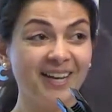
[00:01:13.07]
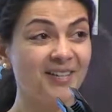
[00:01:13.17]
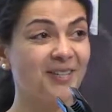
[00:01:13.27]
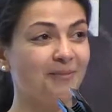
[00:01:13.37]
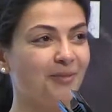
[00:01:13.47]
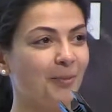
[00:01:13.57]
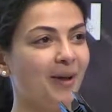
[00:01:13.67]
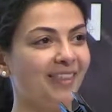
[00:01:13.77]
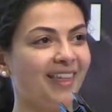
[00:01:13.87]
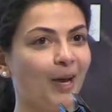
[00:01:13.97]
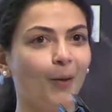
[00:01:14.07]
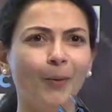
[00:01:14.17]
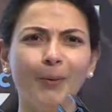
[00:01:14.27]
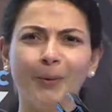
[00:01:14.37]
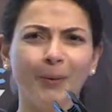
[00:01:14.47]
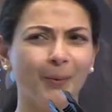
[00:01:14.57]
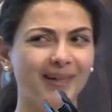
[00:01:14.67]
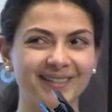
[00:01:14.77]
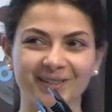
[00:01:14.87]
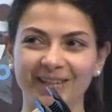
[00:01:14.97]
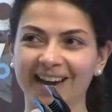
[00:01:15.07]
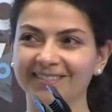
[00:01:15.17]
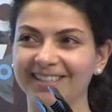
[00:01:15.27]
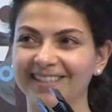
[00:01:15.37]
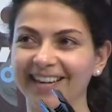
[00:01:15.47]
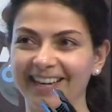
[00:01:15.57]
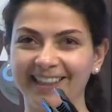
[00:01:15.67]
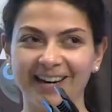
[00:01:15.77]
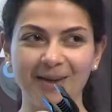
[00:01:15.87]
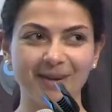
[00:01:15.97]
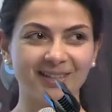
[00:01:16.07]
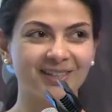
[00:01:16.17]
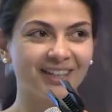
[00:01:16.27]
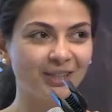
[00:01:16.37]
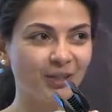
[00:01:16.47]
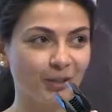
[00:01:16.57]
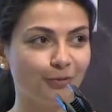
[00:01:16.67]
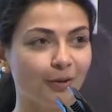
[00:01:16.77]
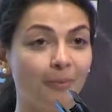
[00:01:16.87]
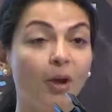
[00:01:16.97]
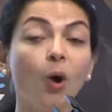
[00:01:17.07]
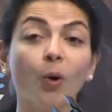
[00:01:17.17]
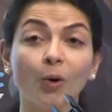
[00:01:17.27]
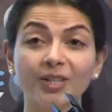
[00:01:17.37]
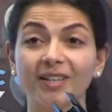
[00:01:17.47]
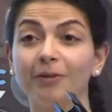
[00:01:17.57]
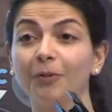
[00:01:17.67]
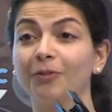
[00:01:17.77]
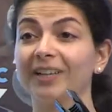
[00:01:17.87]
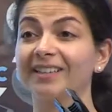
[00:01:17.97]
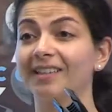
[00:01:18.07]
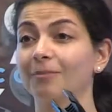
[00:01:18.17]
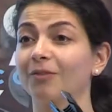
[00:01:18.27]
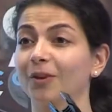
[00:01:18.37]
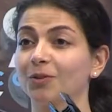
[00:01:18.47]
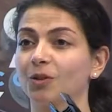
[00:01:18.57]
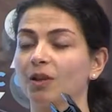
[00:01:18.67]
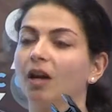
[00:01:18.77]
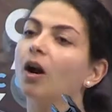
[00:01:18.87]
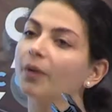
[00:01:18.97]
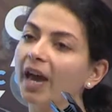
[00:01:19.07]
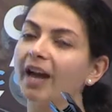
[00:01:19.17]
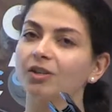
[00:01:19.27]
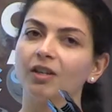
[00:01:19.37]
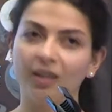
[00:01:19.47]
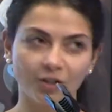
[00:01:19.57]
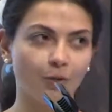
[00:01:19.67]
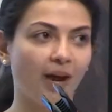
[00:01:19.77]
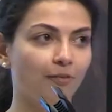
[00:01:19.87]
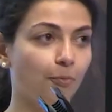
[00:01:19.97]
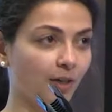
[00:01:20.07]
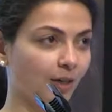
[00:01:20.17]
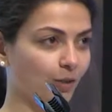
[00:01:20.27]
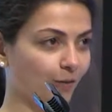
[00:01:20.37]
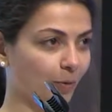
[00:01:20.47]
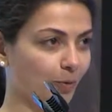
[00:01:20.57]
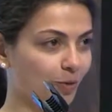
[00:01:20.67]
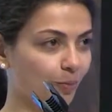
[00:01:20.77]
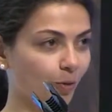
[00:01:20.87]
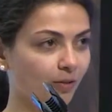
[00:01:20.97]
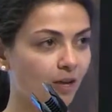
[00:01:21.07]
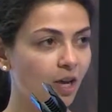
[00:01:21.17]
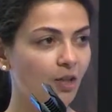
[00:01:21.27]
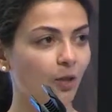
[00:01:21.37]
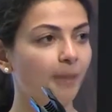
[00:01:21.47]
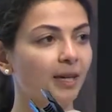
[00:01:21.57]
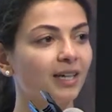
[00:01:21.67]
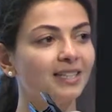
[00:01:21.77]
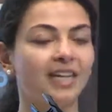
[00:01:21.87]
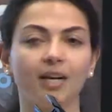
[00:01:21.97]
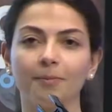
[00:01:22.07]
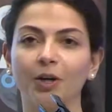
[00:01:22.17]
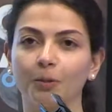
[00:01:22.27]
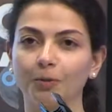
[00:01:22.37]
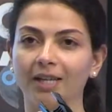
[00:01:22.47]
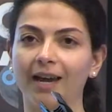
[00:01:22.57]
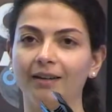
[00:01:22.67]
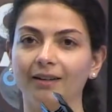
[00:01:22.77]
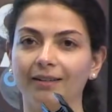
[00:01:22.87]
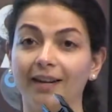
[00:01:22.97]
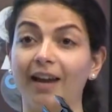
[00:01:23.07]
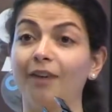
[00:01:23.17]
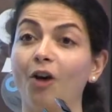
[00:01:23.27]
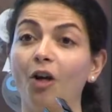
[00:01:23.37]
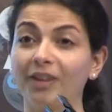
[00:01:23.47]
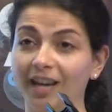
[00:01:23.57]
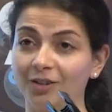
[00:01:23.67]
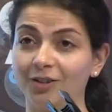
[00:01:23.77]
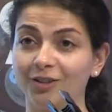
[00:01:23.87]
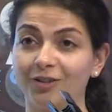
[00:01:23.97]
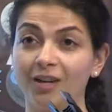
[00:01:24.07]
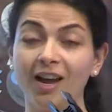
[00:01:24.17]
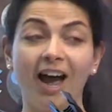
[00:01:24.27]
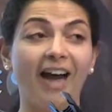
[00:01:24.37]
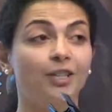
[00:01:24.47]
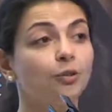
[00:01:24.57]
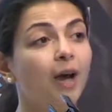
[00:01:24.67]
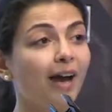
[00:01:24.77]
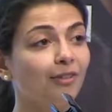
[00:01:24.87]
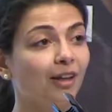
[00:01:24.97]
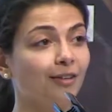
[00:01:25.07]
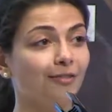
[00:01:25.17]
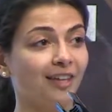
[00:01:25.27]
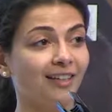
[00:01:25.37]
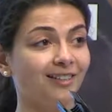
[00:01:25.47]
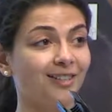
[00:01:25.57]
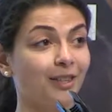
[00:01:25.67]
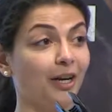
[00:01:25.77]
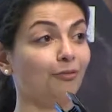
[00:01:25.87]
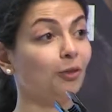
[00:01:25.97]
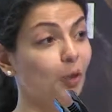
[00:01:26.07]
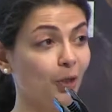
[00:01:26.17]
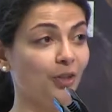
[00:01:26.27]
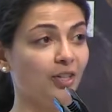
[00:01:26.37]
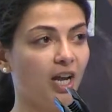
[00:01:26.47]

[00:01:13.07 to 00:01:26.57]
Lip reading: Some of you might think, ooh, what does she have to say that I'm actually going to learn from? Or hopefully some of those you thought, oh yeah, actually they do have pretty good developer support. So I'm not going to stand up here and pretend that I have all the answers. I do have a lot of things that I've learned.